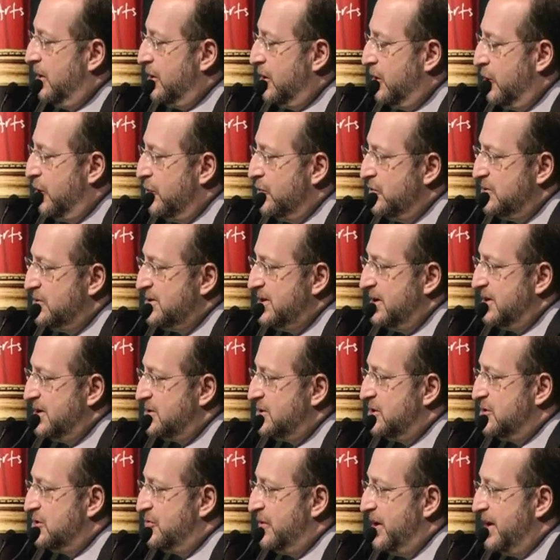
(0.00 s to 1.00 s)
used
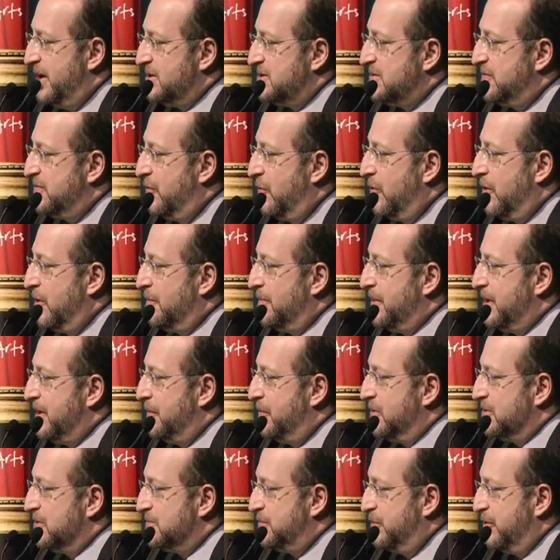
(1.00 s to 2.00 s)
it to transform
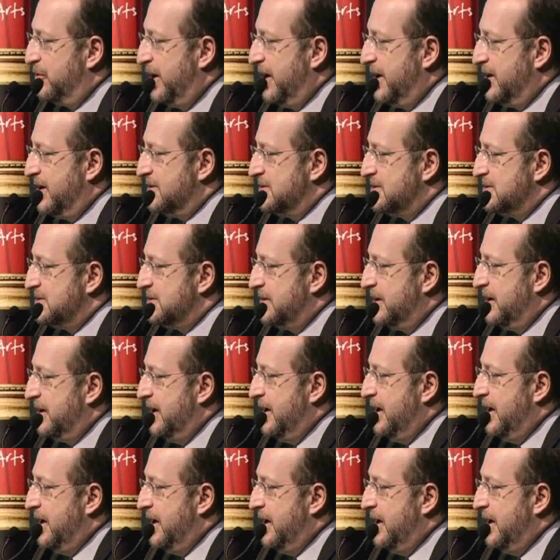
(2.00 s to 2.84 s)
people's brains.